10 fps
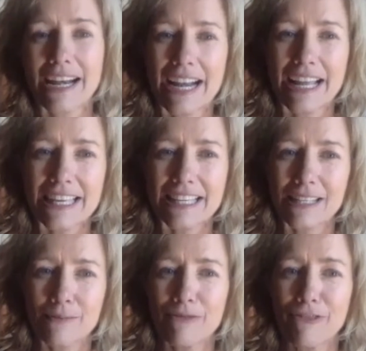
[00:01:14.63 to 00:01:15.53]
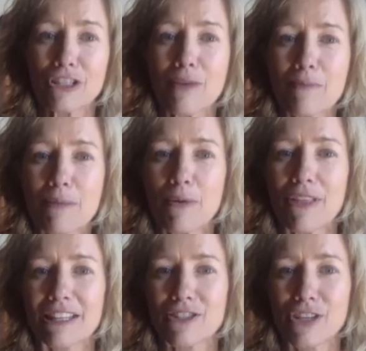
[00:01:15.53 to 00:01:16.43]
And I think for some people
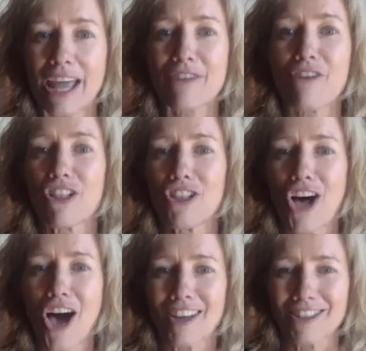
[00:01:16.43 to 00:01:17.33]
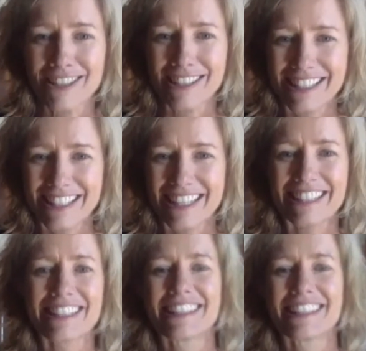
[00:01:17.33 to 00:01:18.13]
that's kind of lost, isn't it?